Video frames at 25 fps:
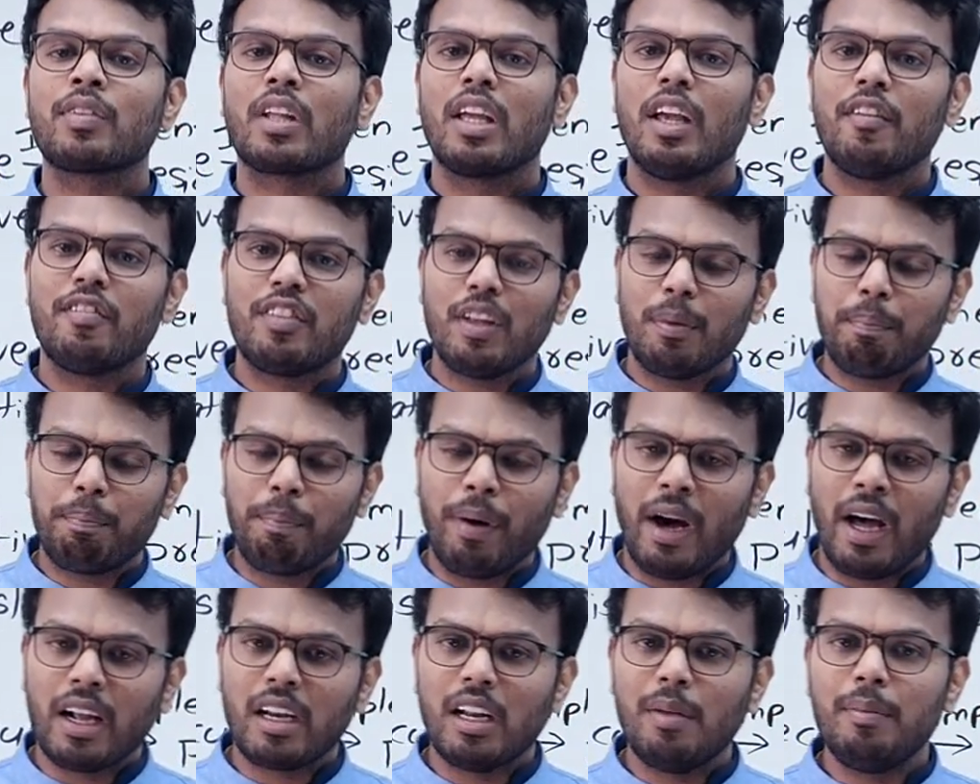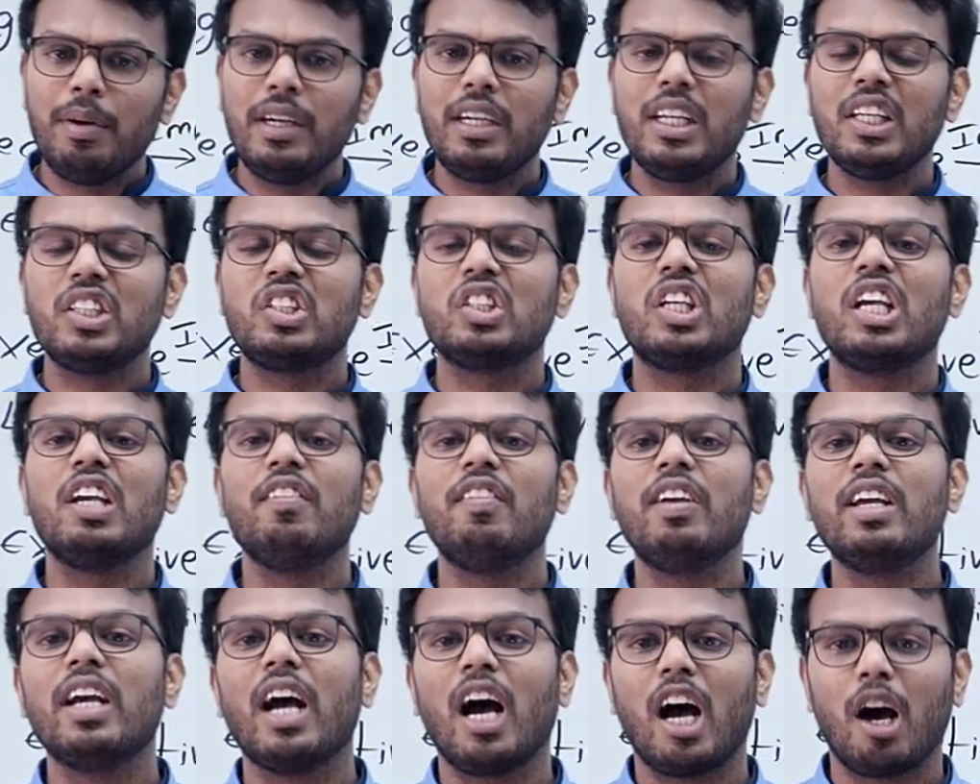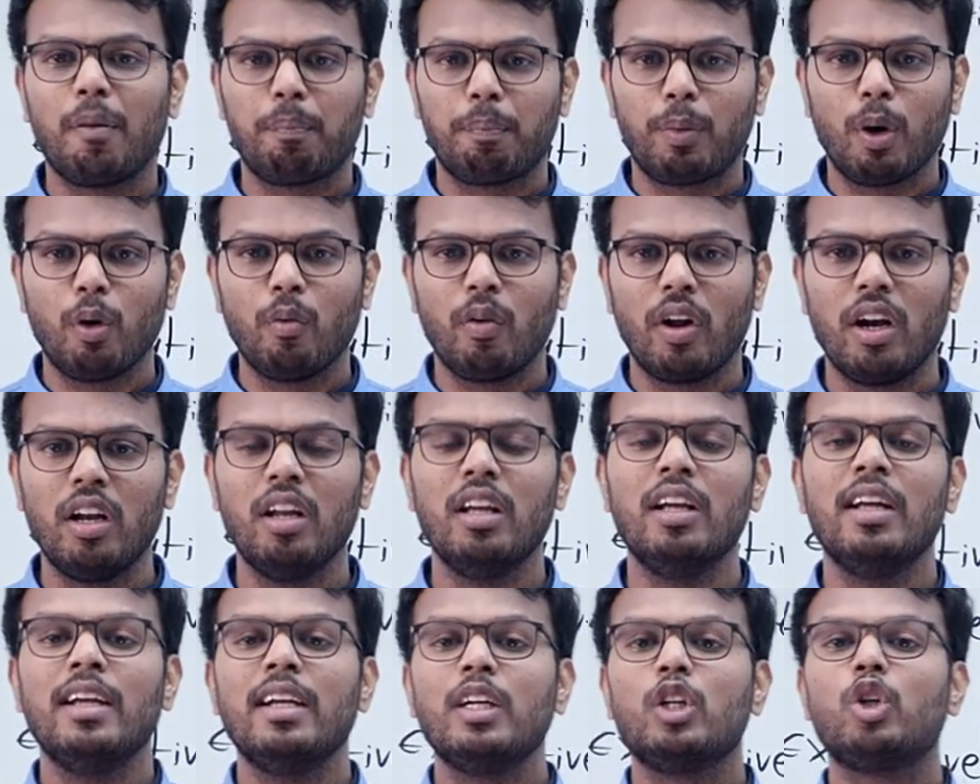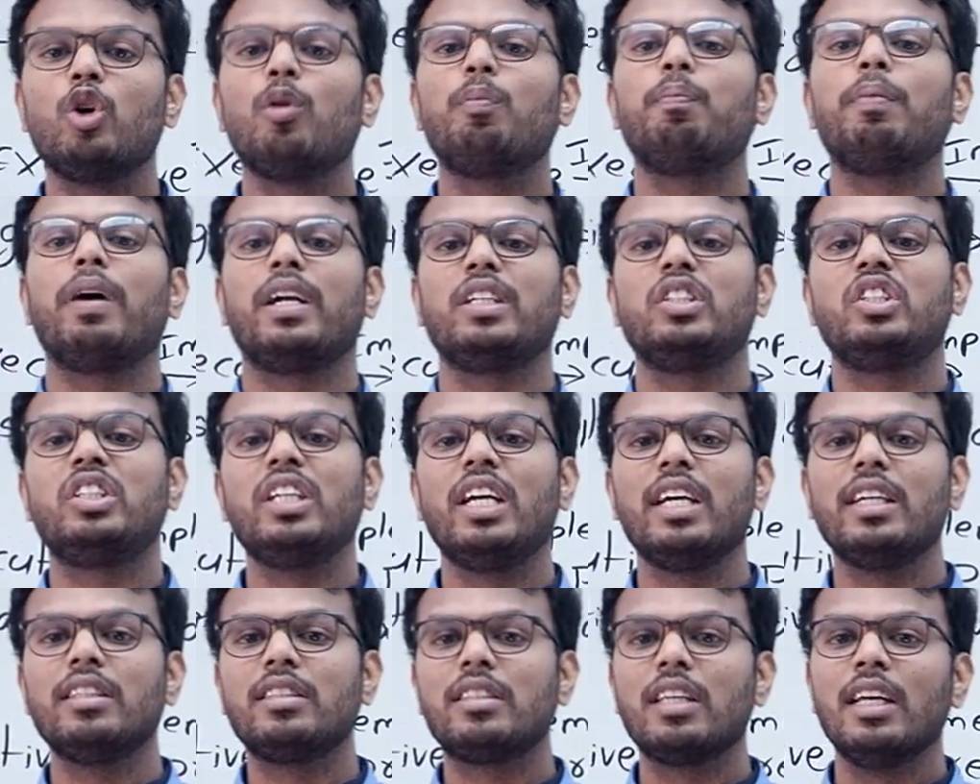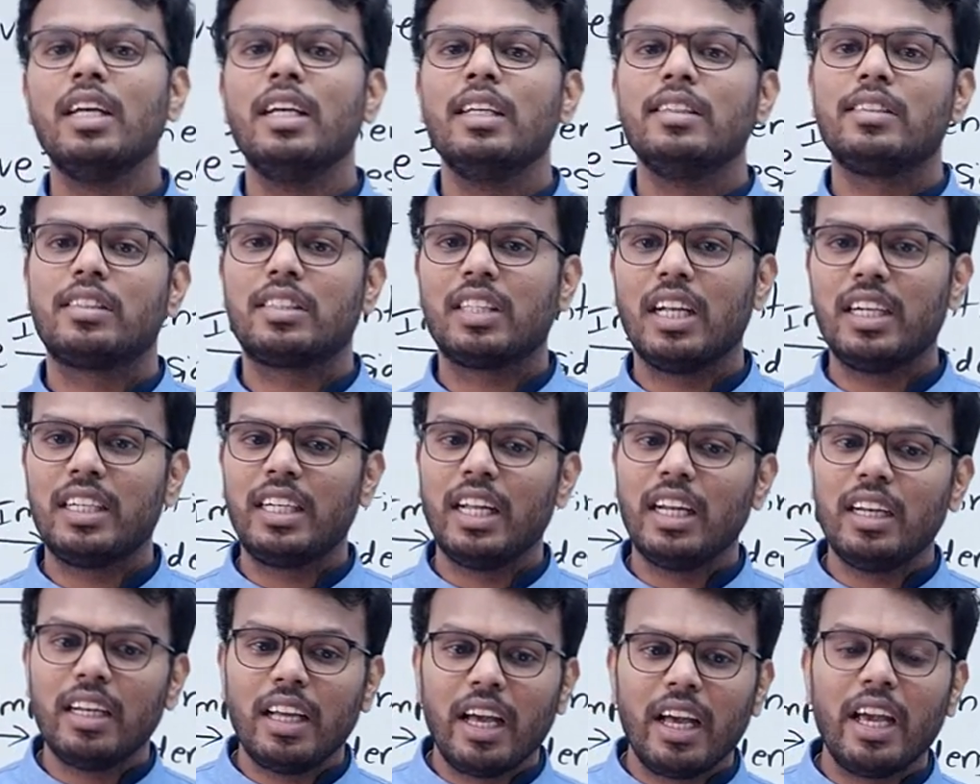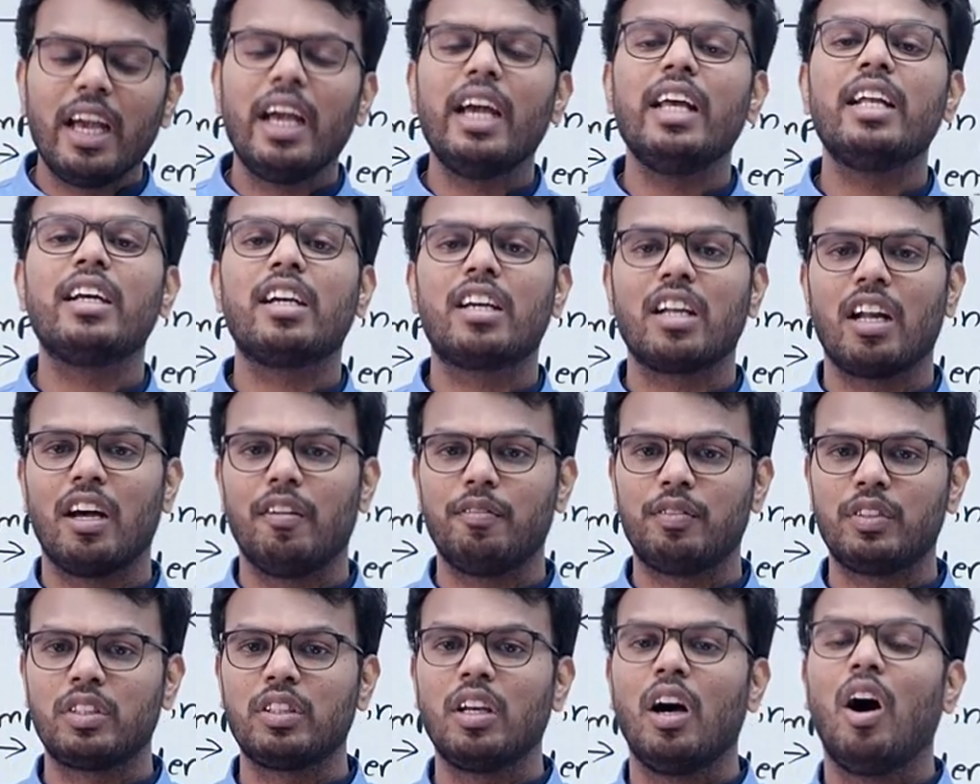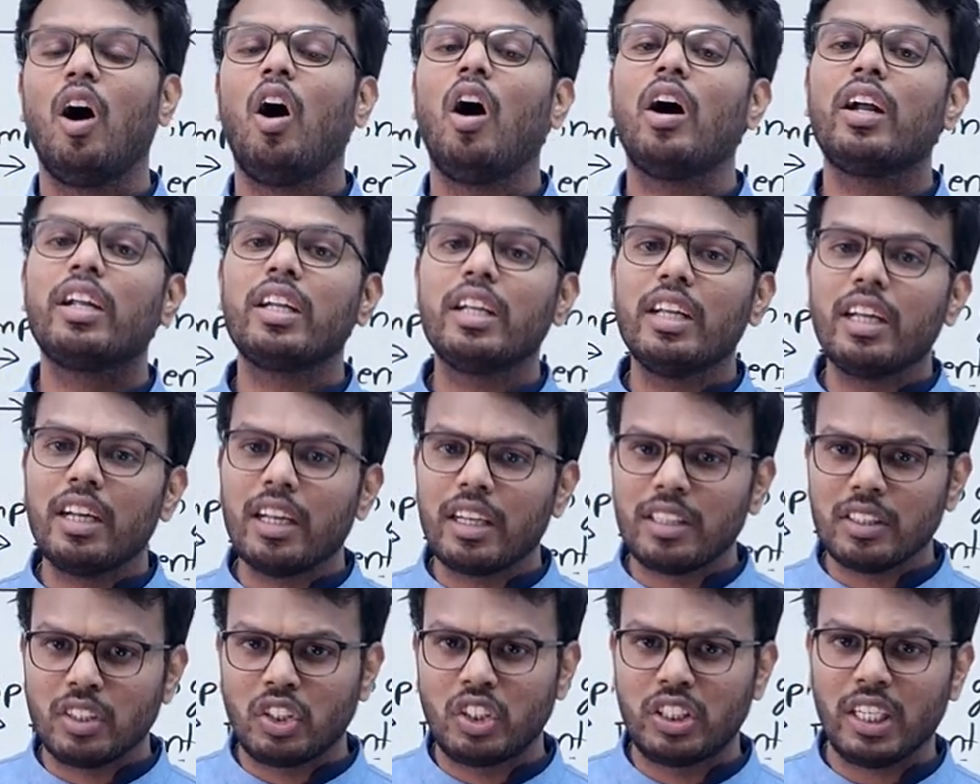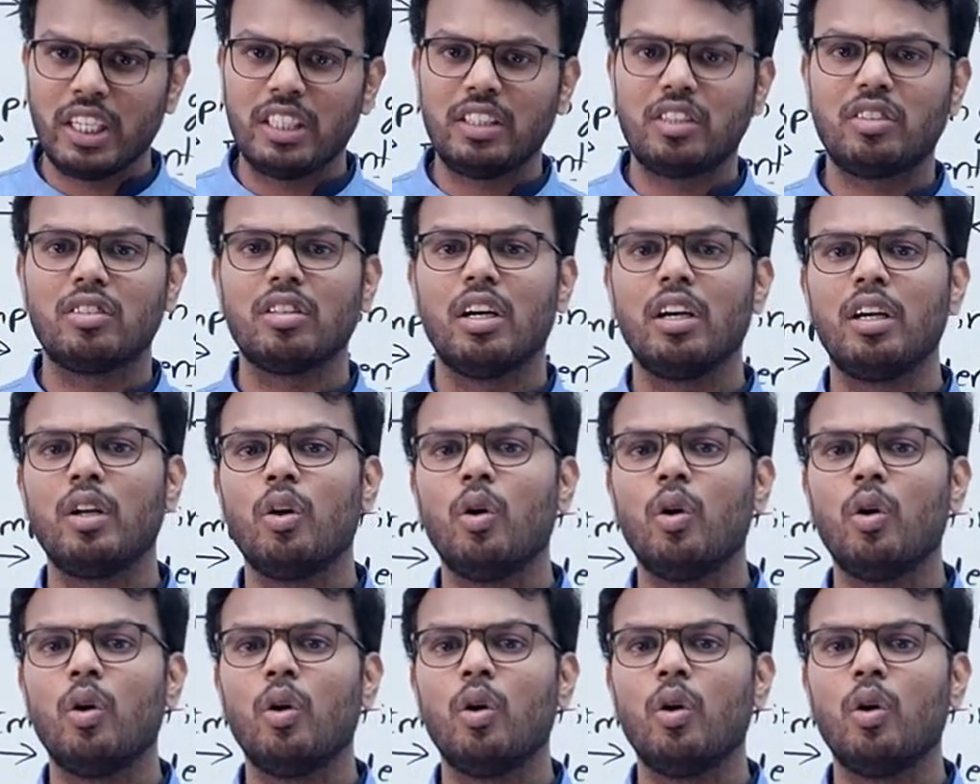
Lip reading: If the parliament is giving approval to purchase certain aircrafts or jets,